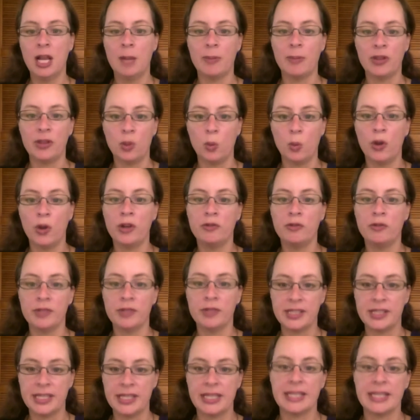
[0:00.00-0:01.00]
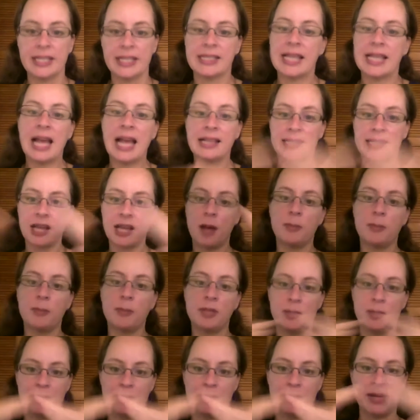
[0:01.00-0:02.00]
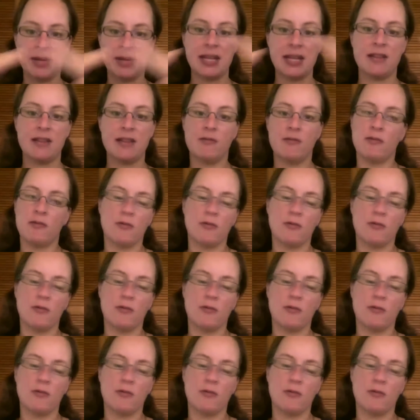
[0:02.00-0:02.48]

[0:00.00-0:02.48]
But the word resilience has come to be,